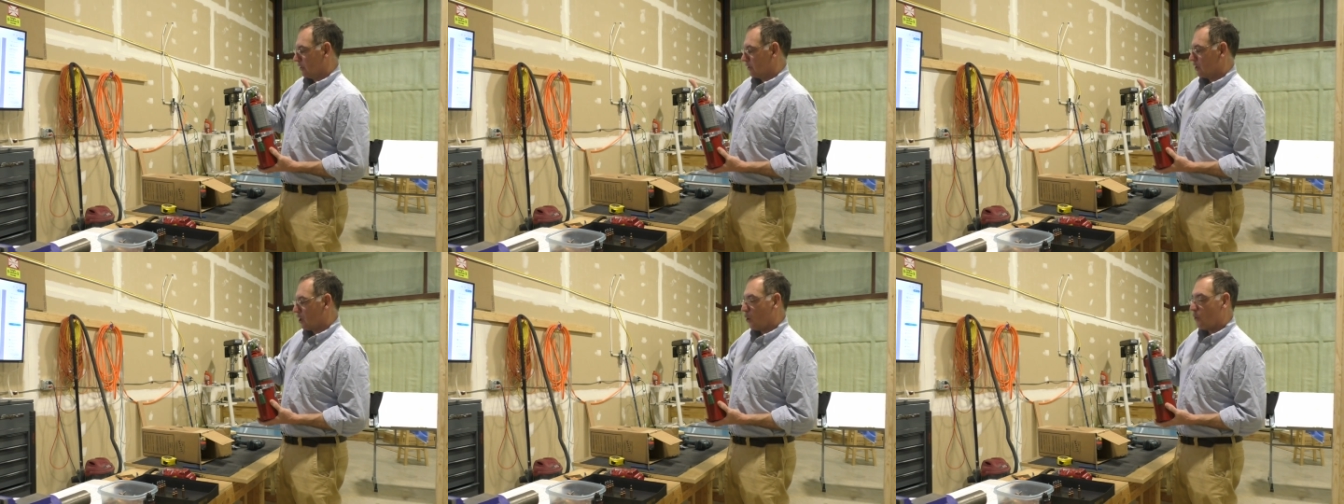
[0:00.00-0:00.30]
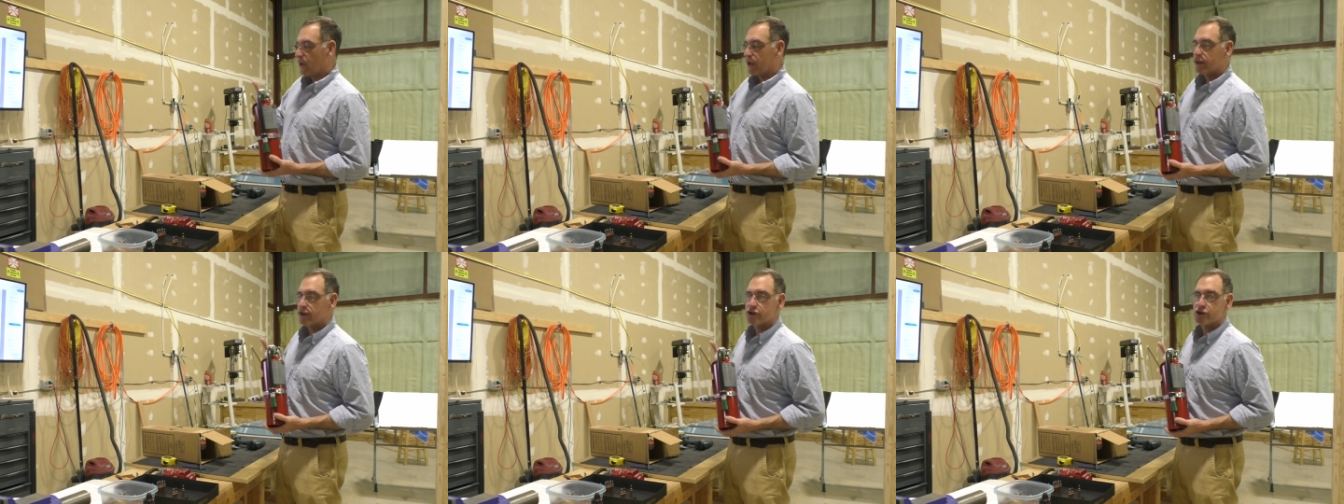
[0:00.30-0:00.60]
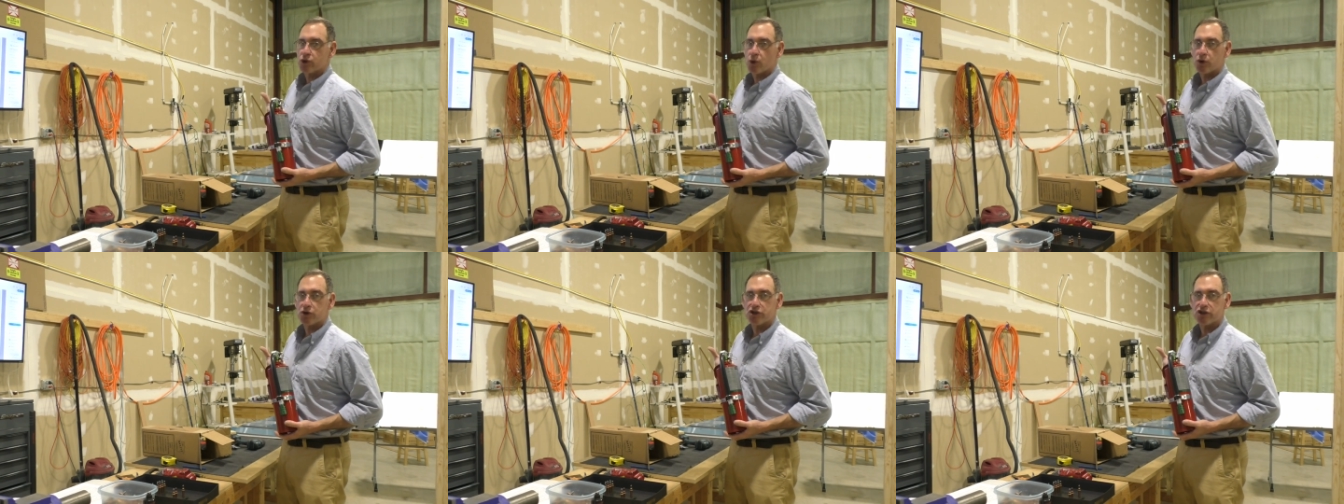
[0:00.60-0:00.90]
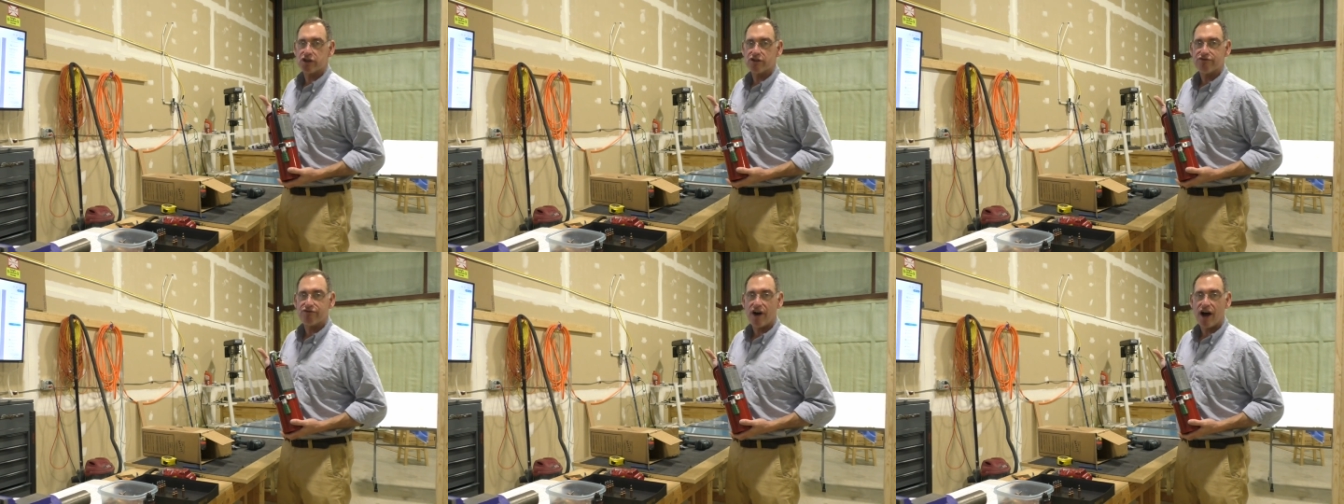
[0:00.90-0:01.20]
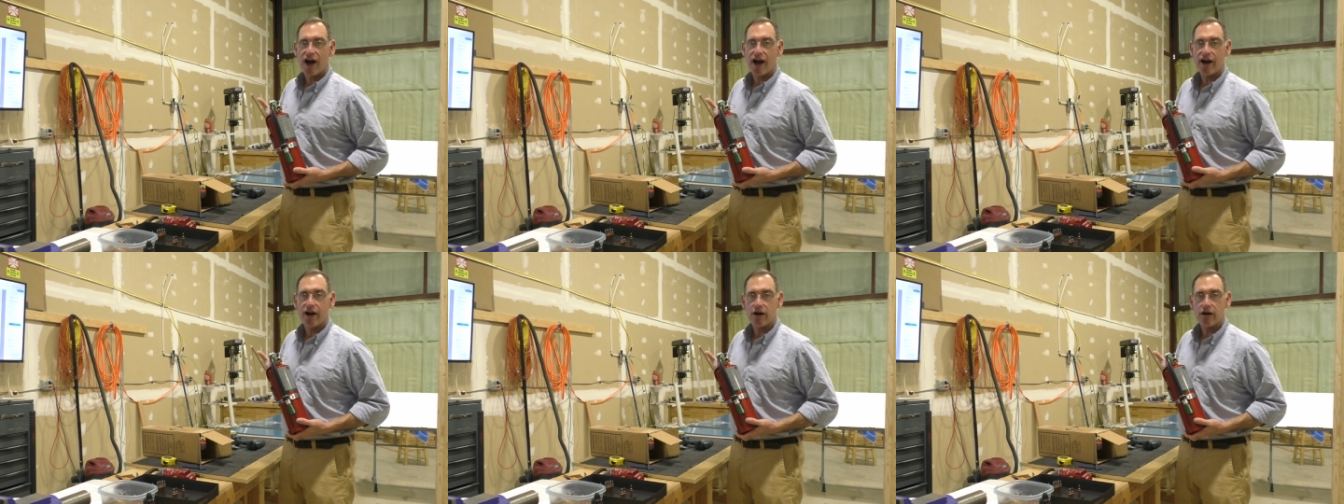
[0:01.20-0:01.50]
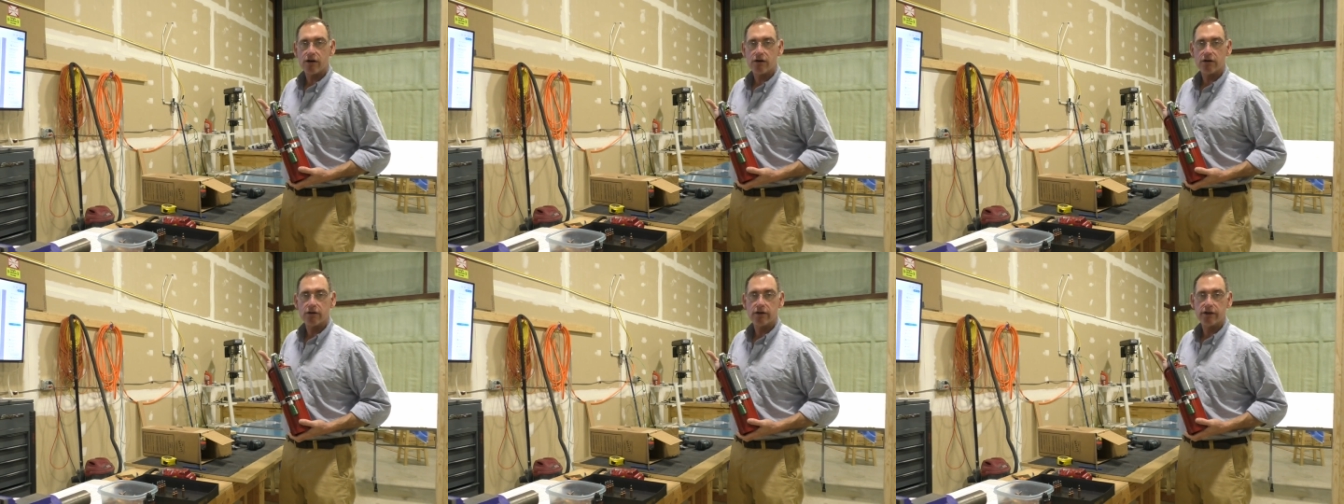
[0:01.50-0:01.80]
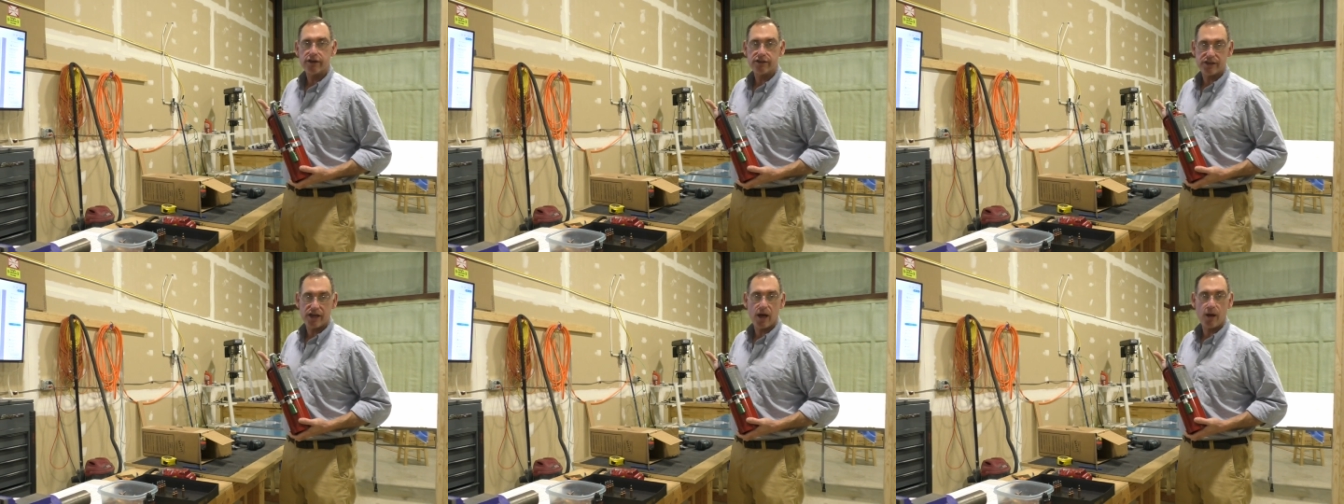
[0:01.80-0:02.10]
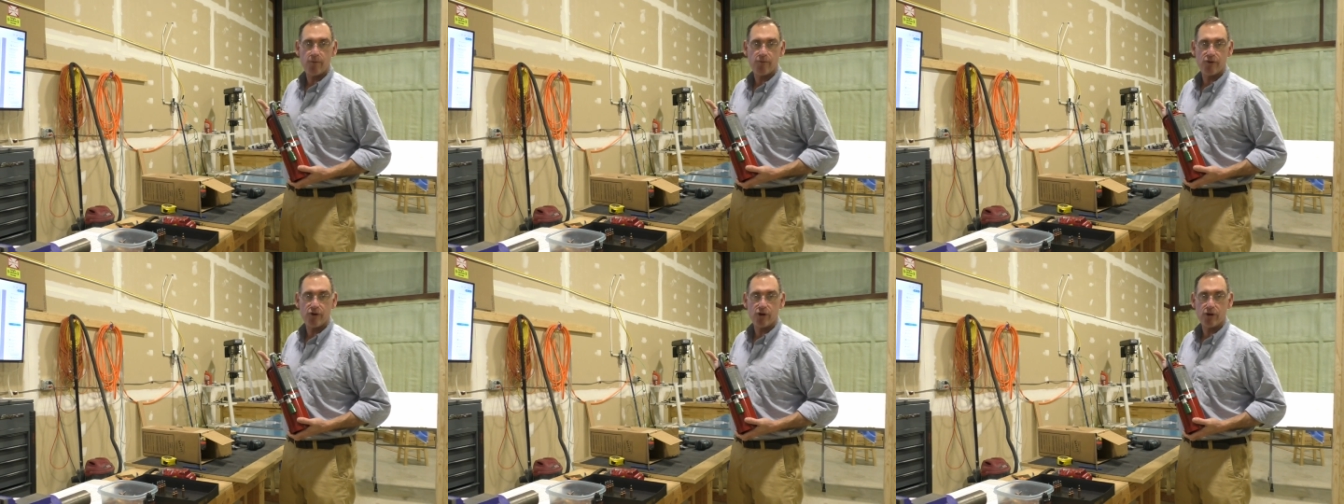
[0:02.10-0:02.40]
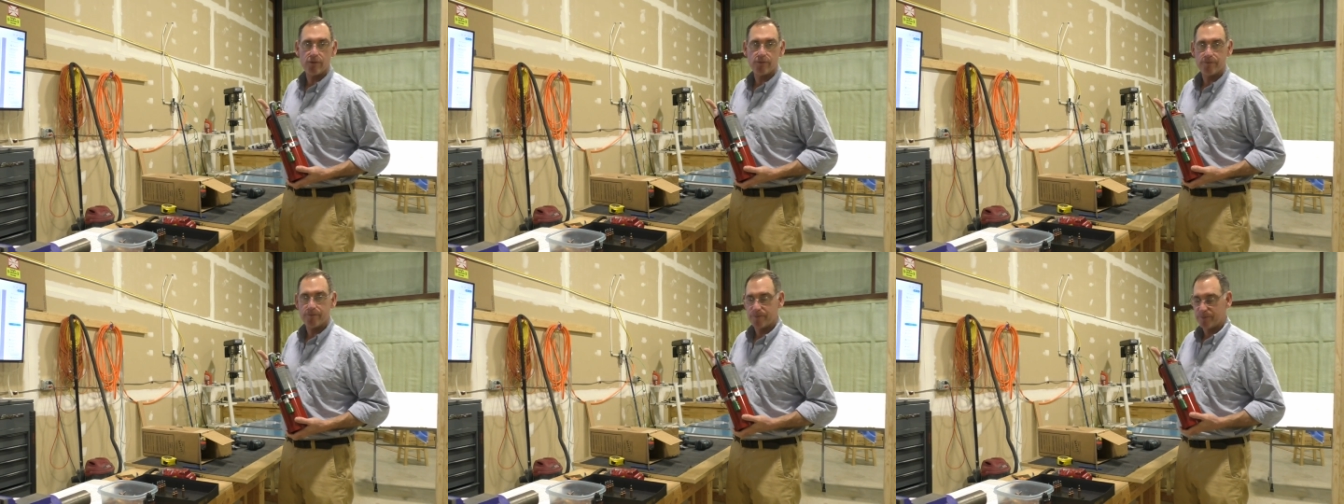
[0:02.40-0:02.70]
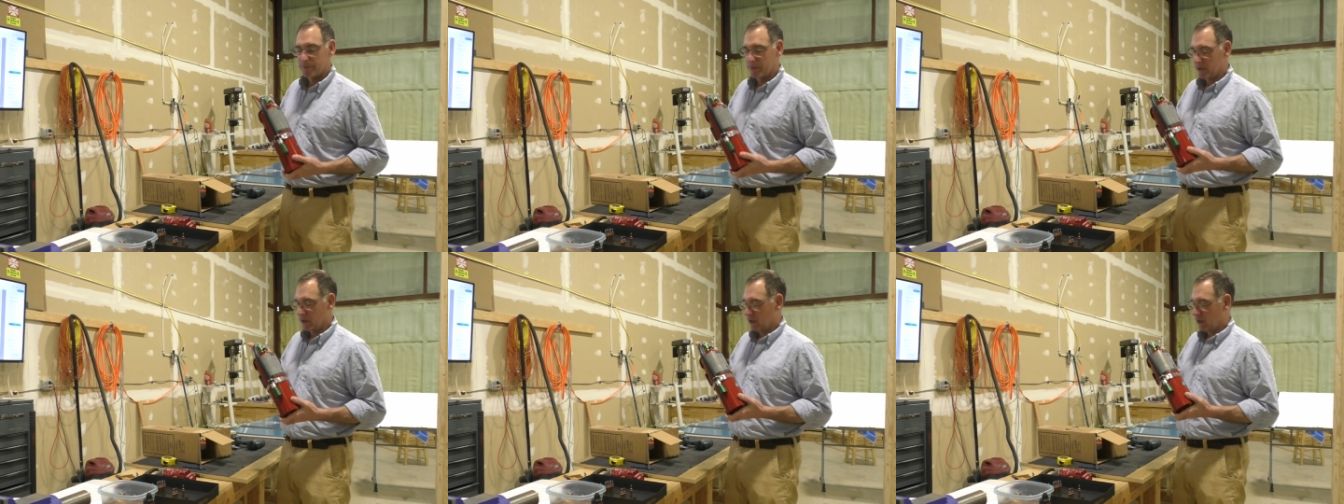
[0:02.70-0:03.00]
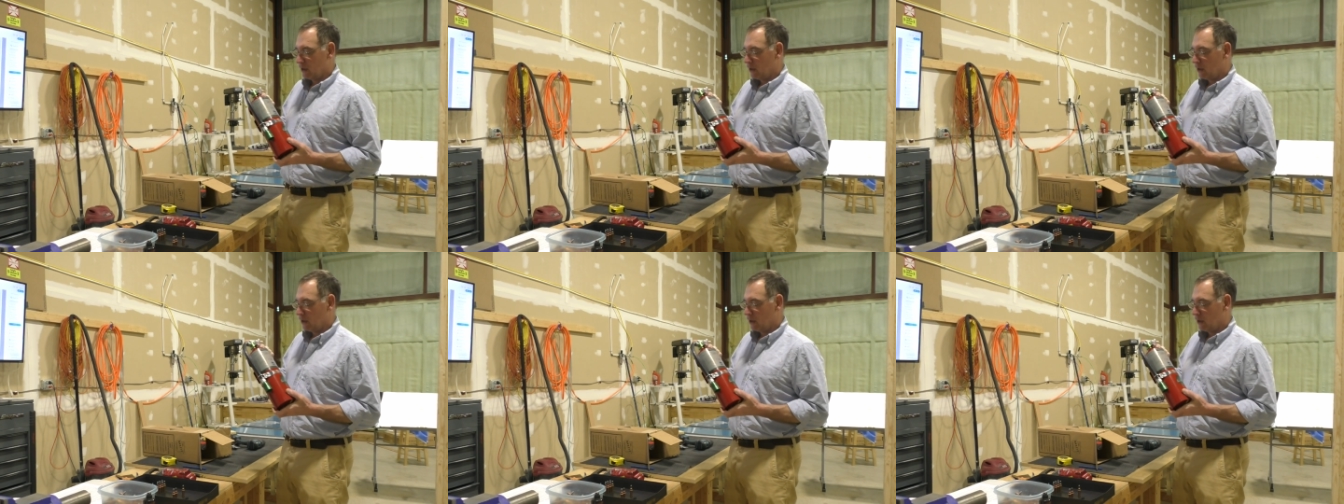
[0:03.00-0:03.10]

Knowing the source of the fire is helpful.